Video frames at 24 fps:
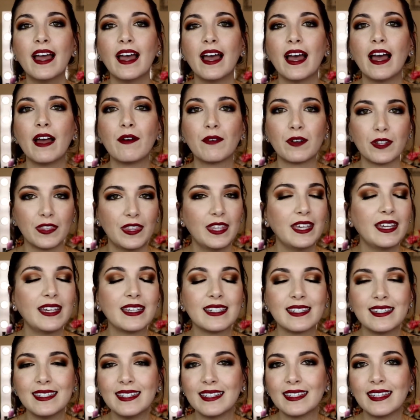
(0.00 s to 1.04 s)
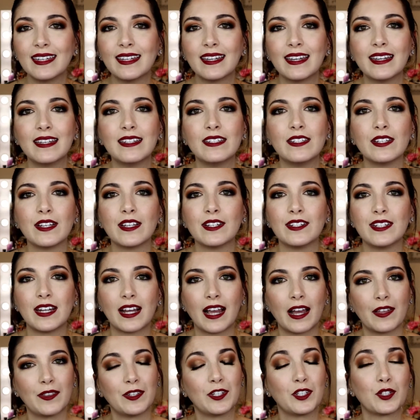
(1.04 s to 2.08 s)
Everything is Nikkikkins. You can check
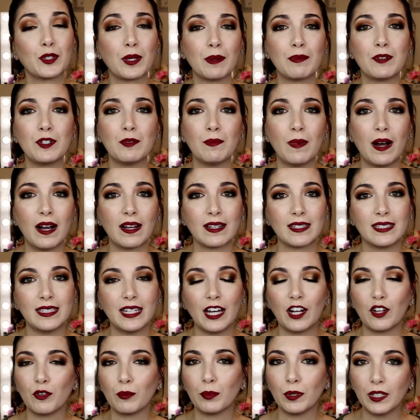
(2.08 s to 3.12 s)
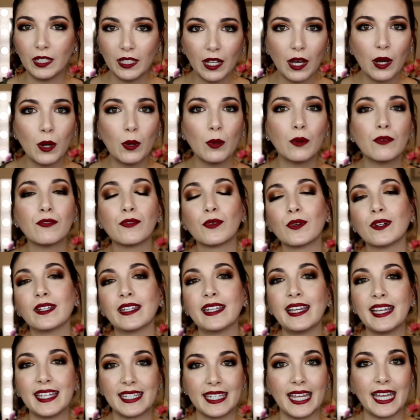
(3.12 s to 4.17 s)
out the description box down below for
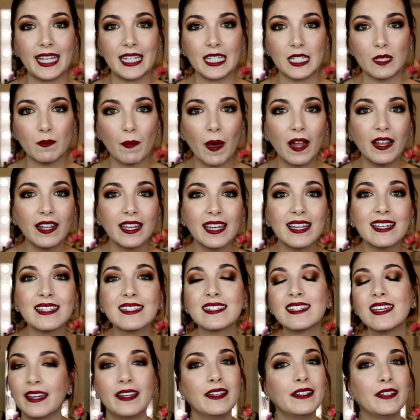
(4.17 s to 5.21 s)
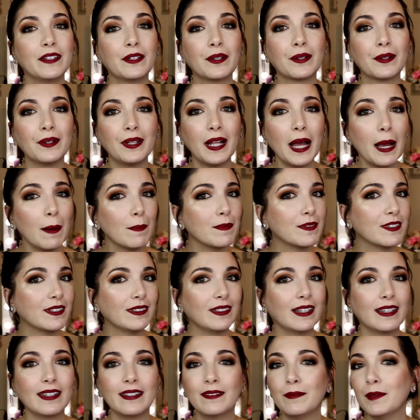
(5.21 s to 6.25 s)
links and spellings. Hit your girl up to
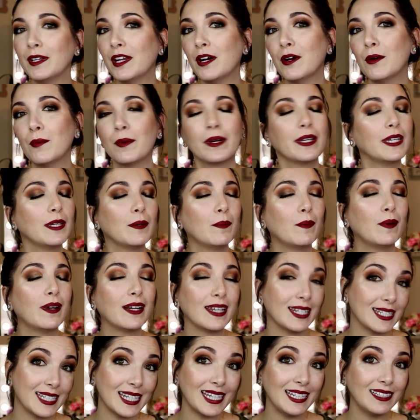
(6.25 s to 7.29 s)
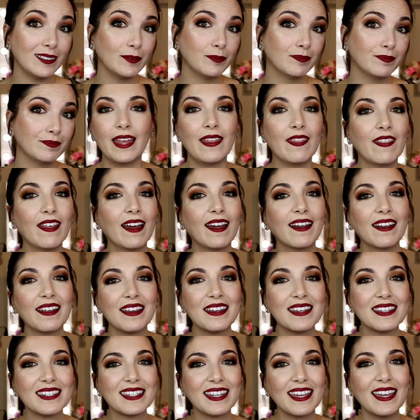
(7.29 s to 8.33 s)
let me know what you want to see. And that
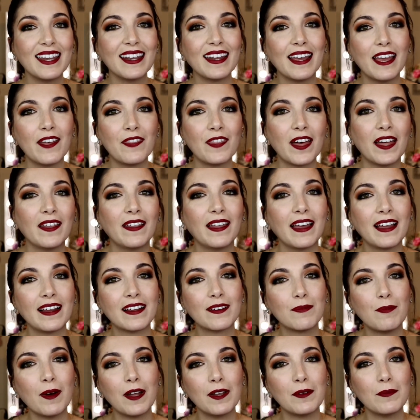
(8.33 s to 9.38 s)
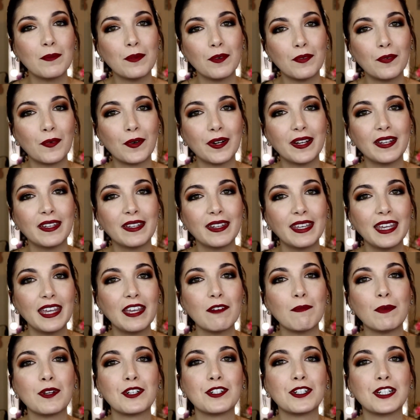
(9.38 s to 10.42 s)
is it. Hit that like button before you leave.
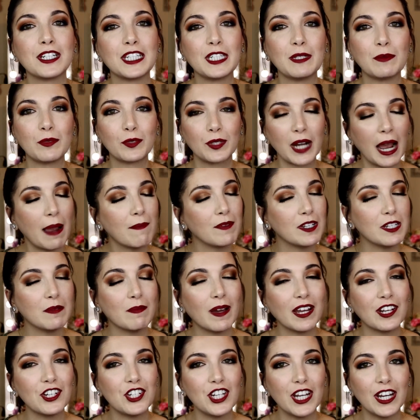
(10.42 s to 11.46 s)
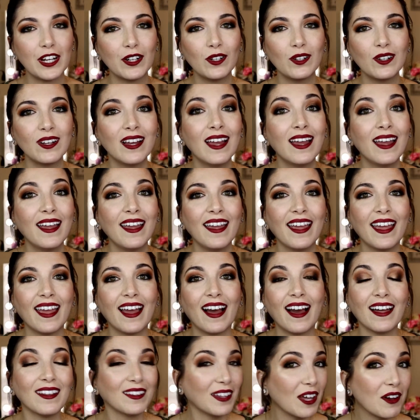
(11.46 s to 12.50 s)
Be sure to subscribe to my channel.
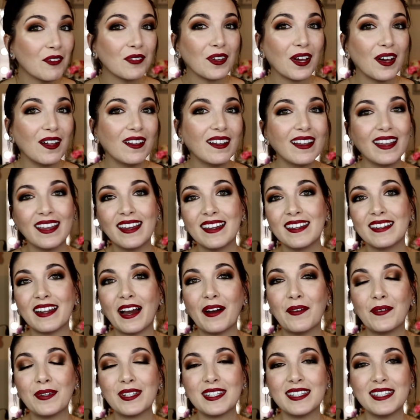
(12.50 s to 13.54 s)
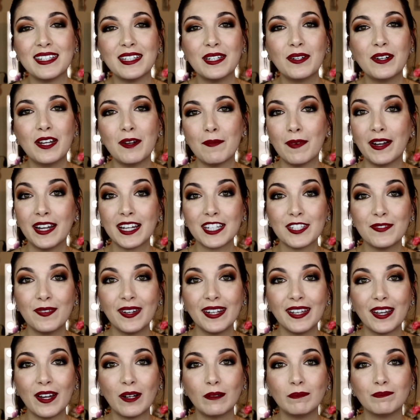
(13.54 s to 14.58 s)
I love y'all, and I will see you in my next
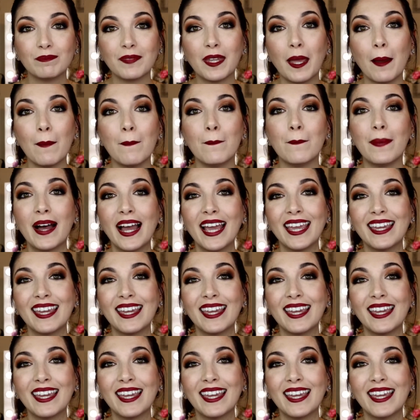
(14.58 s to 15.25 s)
video. Bye!